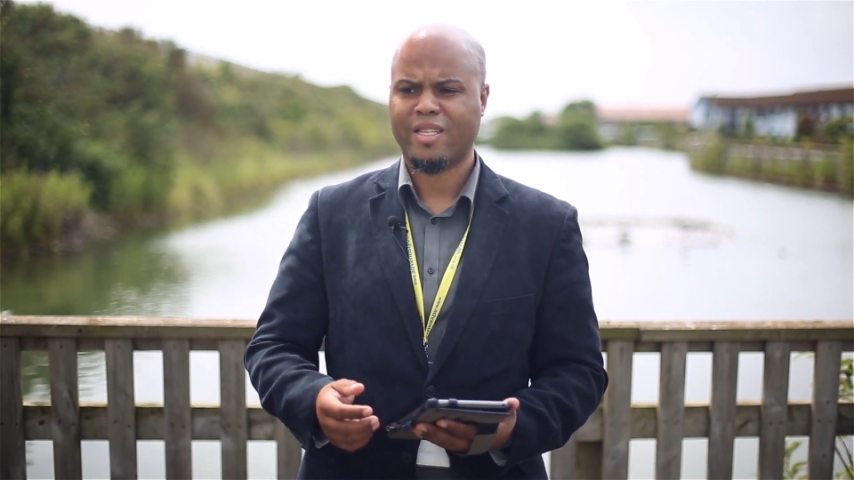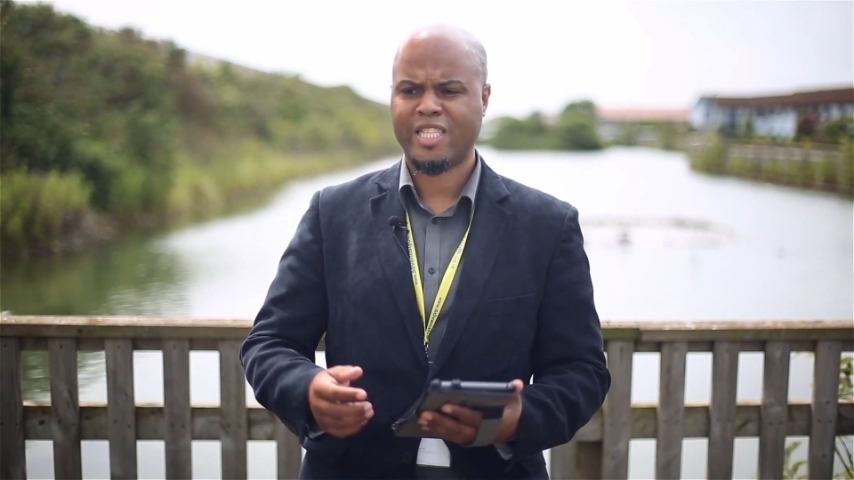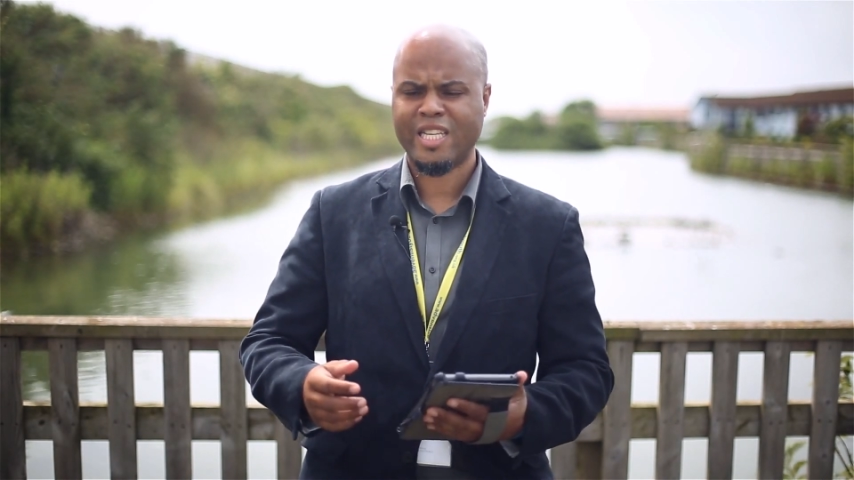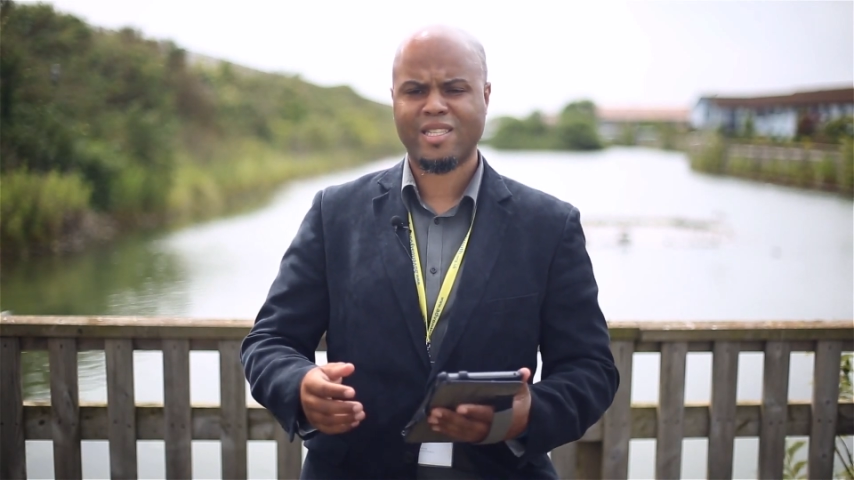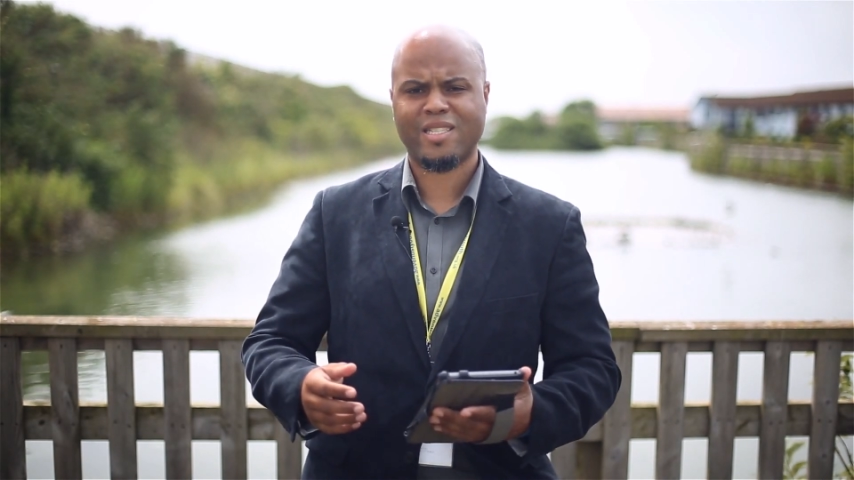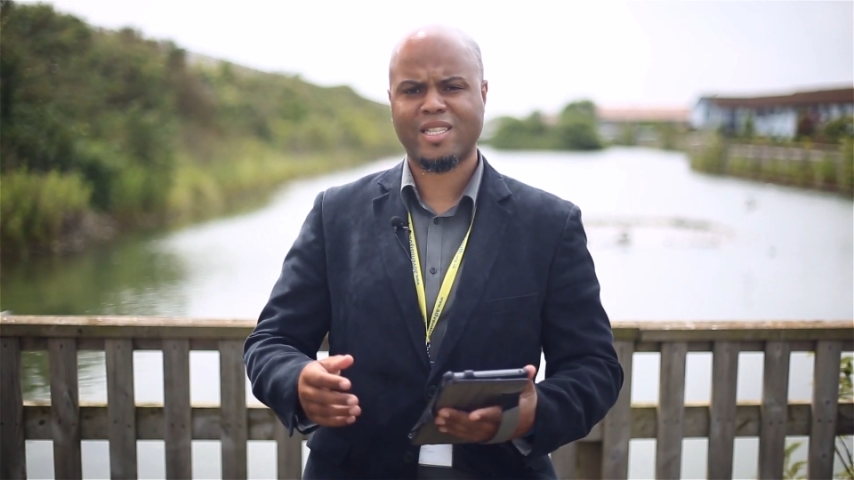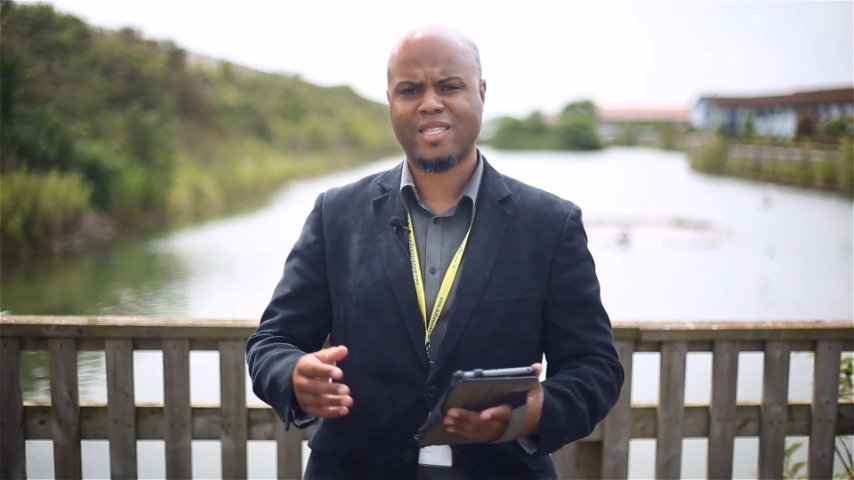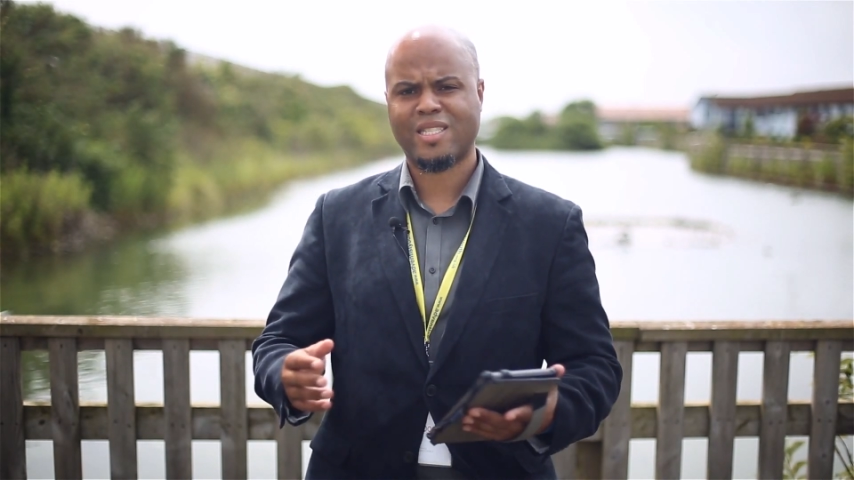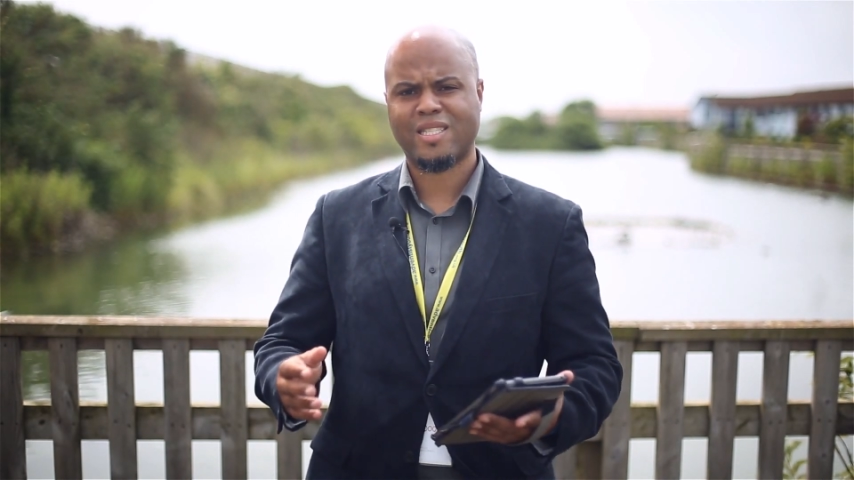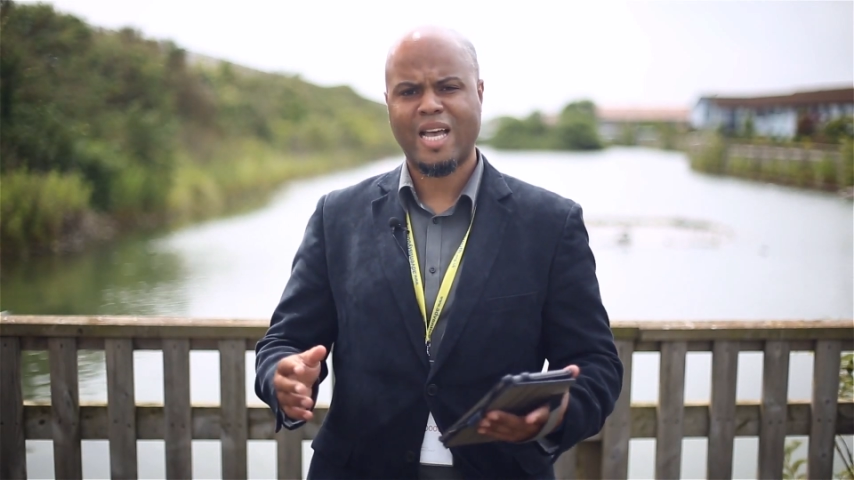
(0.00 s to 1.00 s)
Jesus is
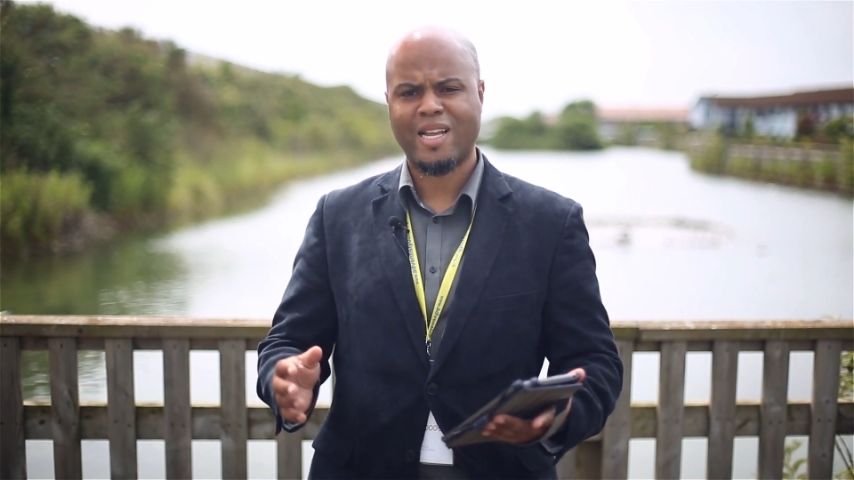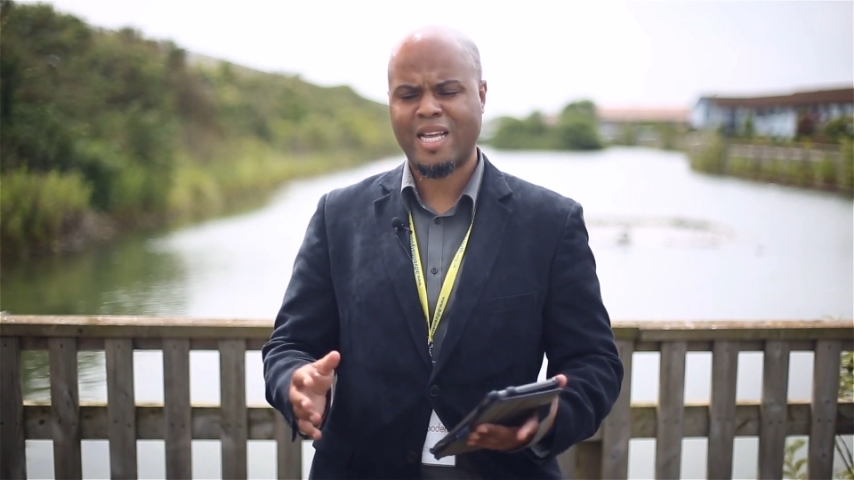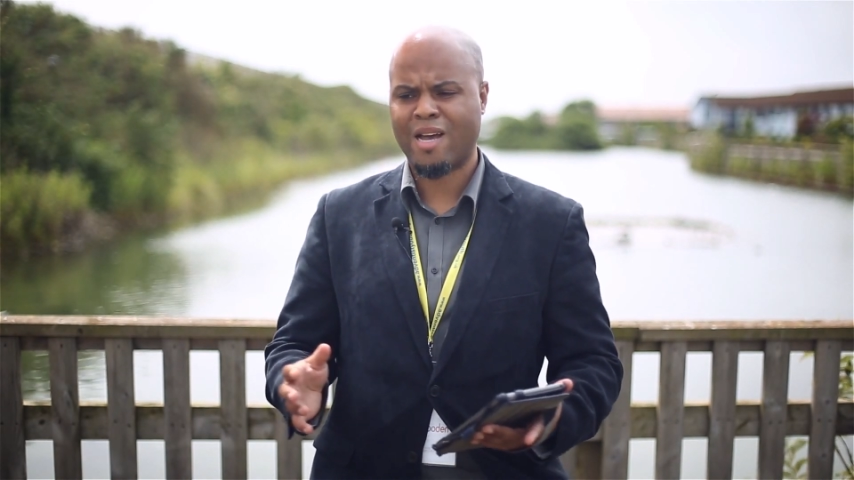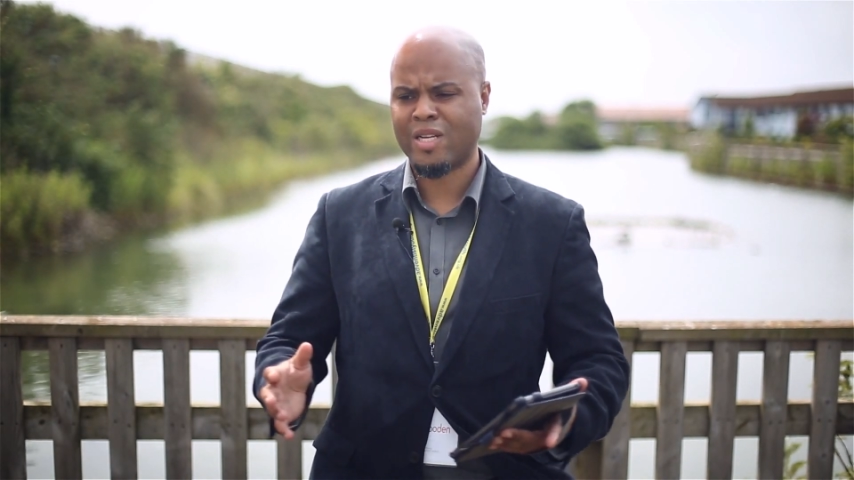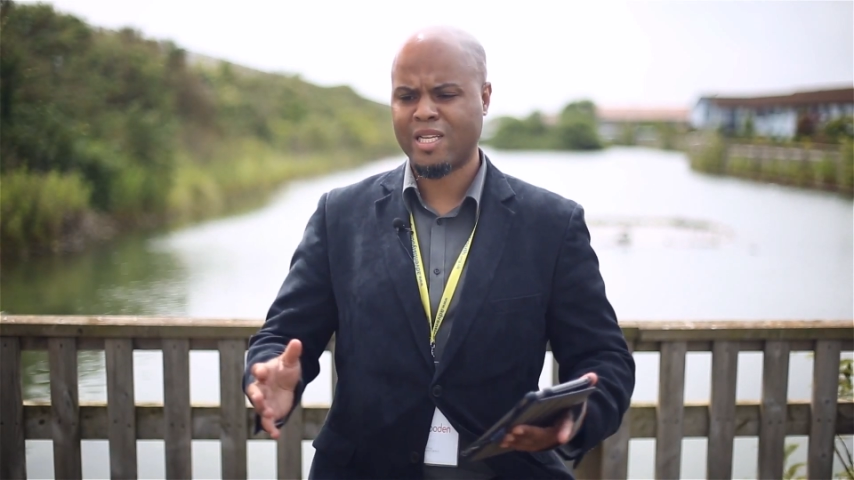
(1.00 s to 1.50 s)
sat down,